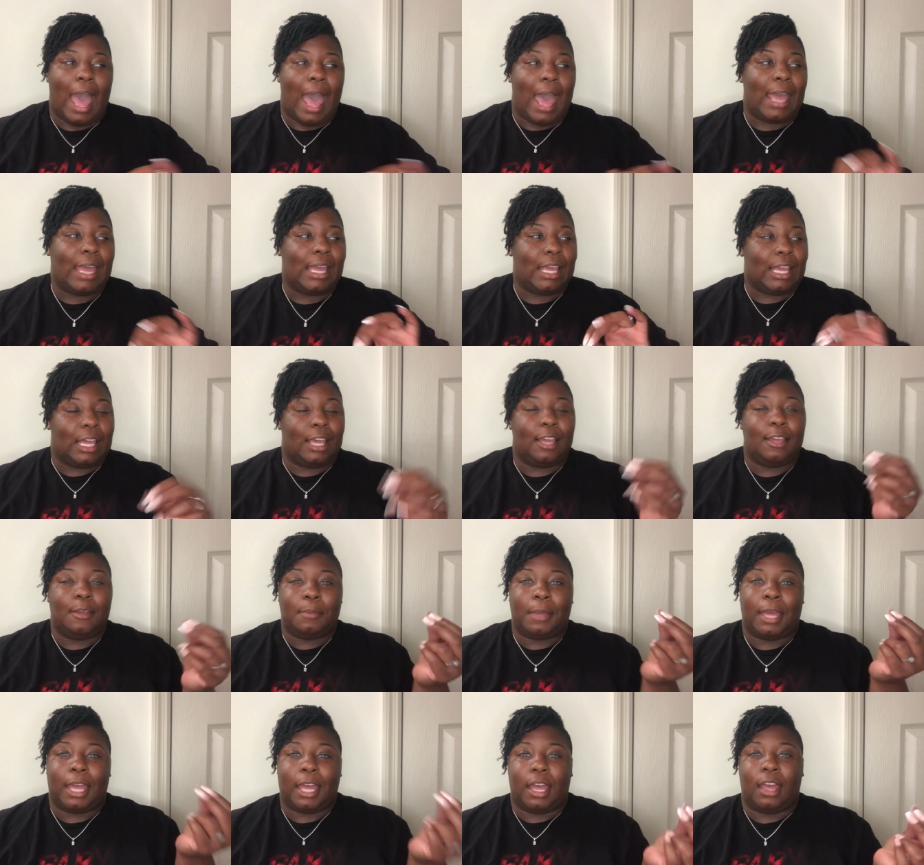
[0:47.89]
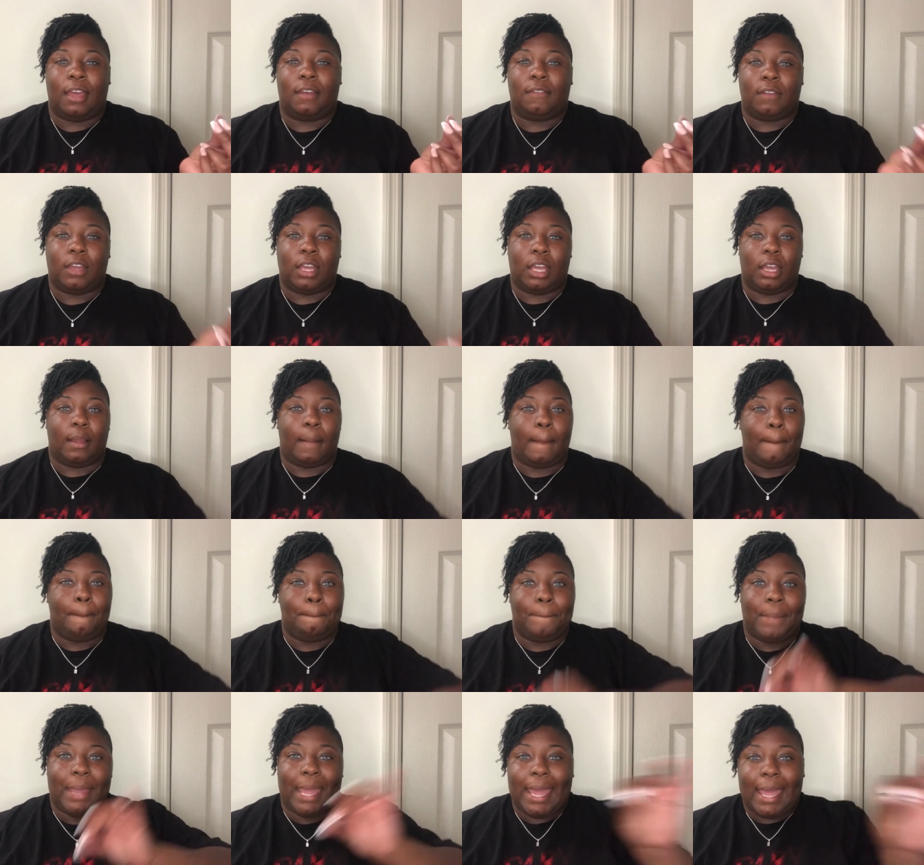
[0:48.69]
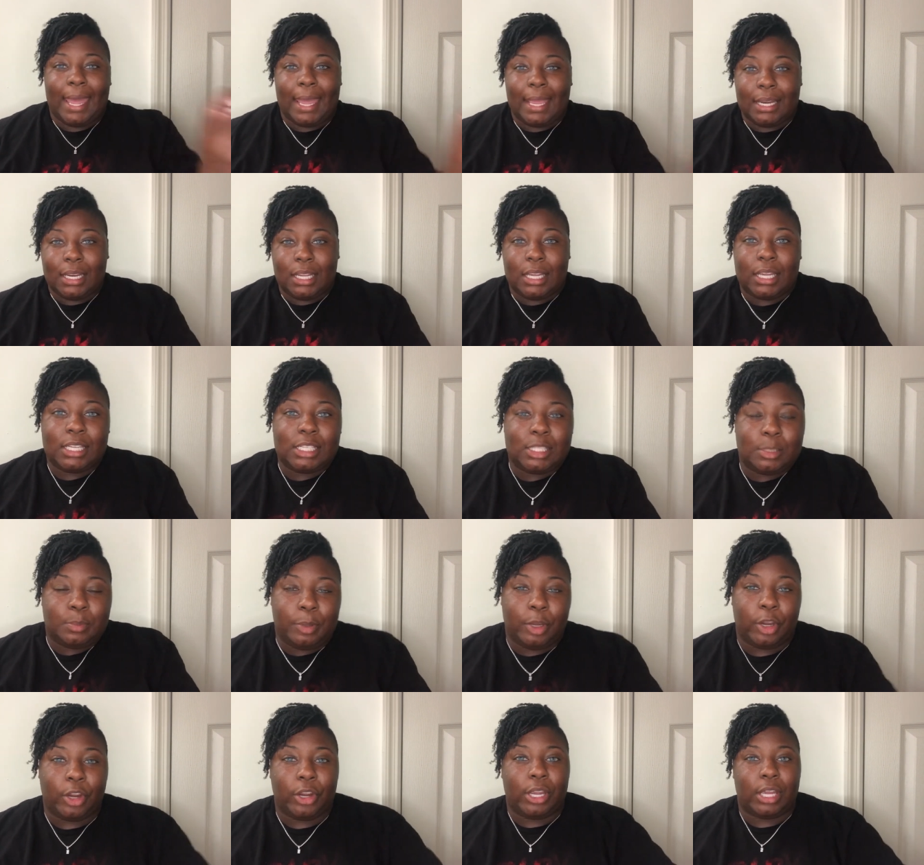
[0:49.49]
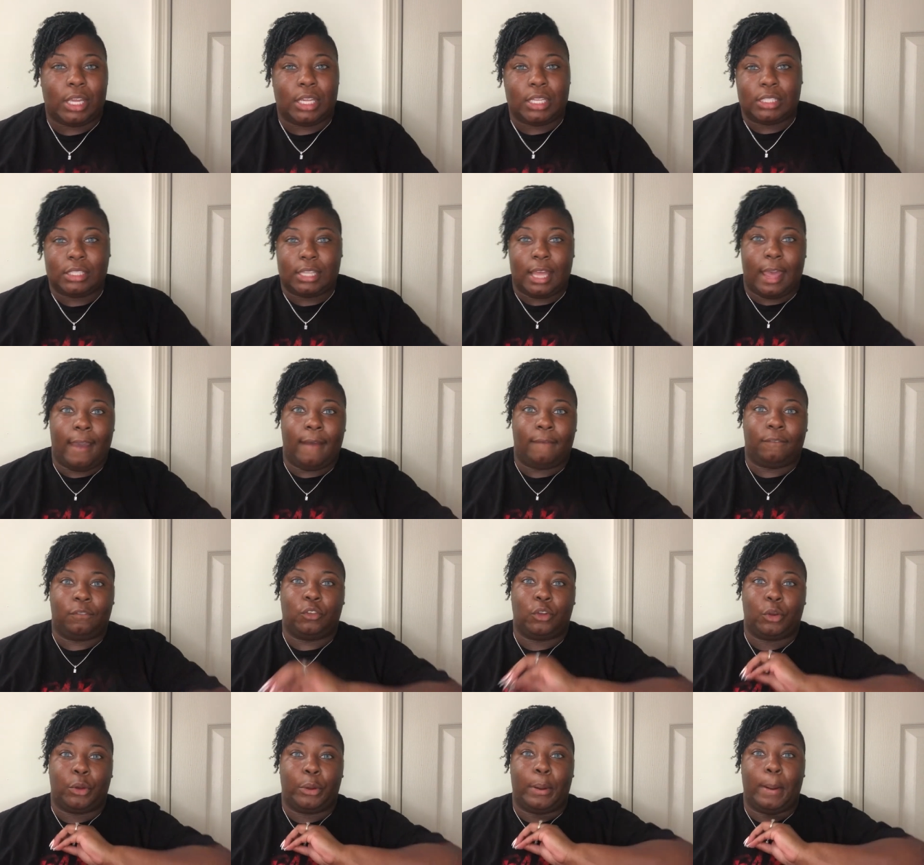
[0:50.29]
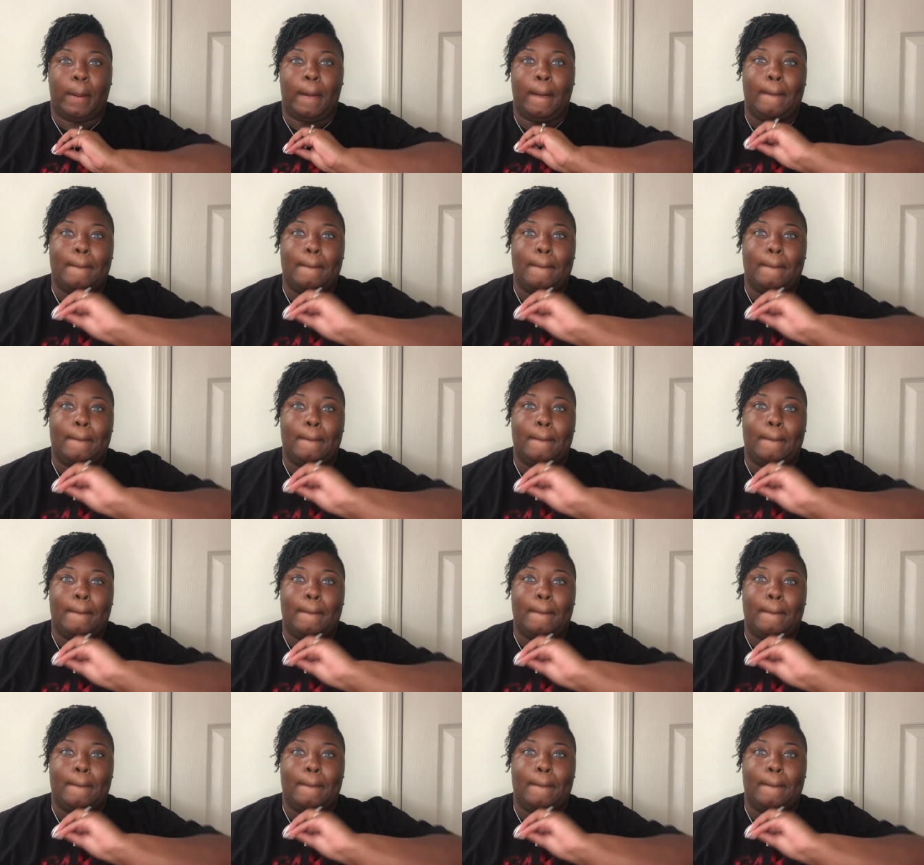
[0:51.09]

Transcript: I keep having bad experience after